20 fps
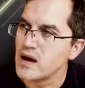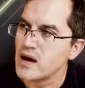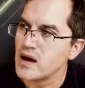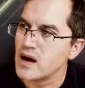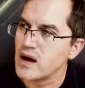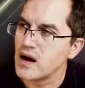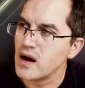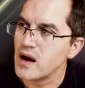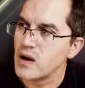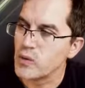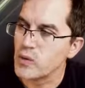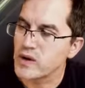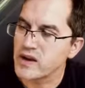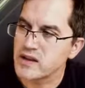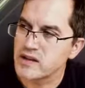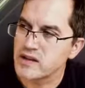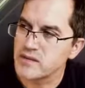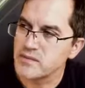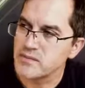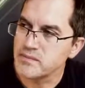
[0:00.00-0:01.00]
a
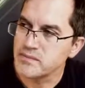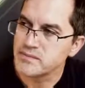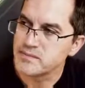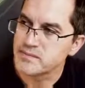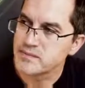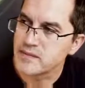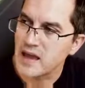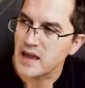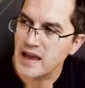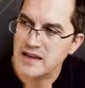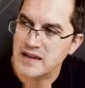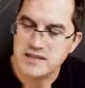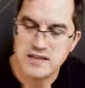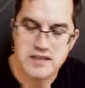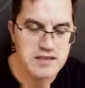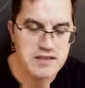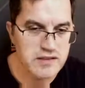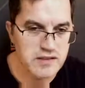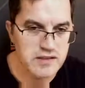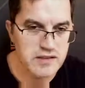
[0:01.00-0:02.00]
victim has a
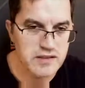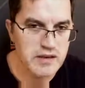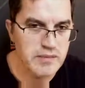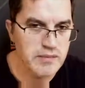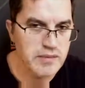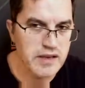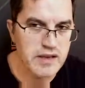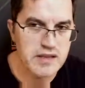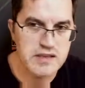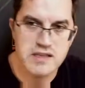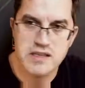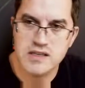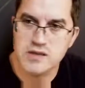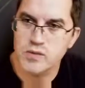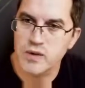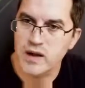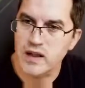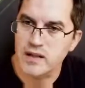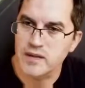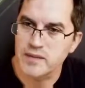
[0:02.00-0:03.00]
certain impedance as
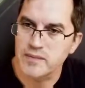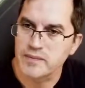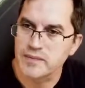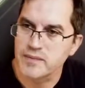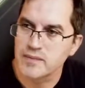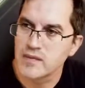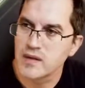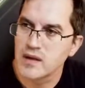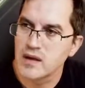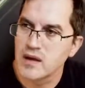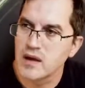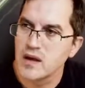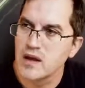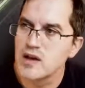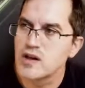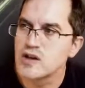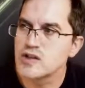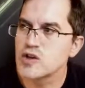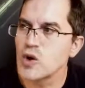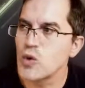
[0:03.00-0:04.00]
well.
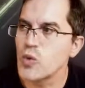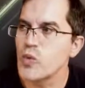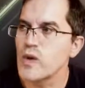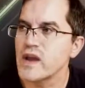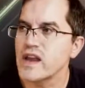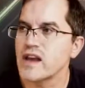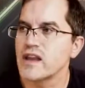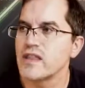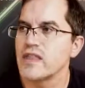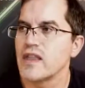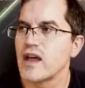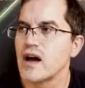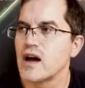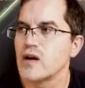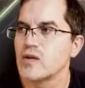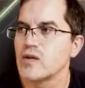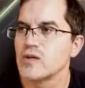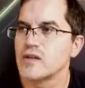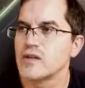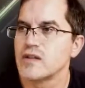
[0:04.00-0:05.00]
So we can
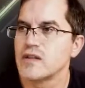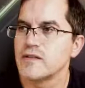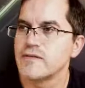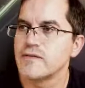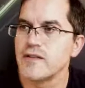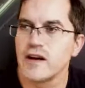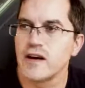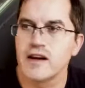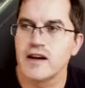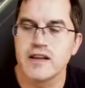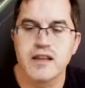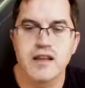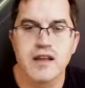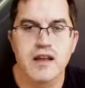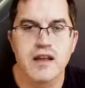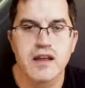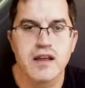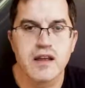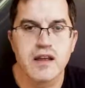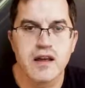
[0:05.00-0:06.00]
now define
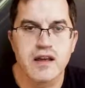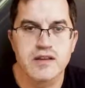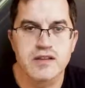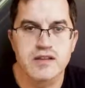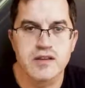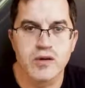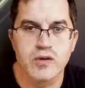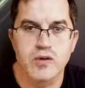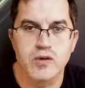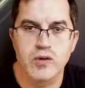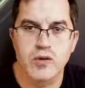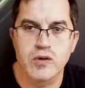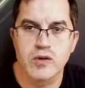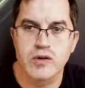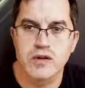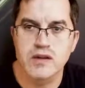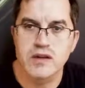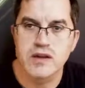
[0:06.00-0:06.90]
so-called